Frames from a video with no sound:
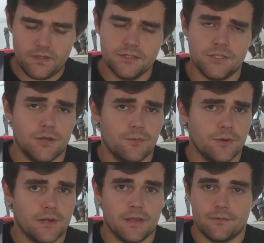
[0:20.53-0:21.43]
So we're
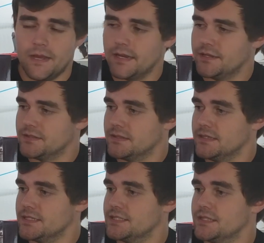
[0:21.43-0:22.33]
going to get right into
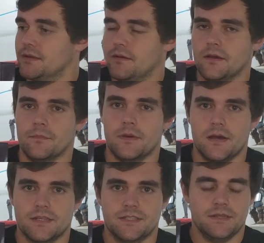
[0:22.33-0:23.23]
this,
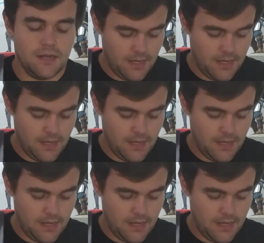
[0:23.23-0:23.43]
unbox it,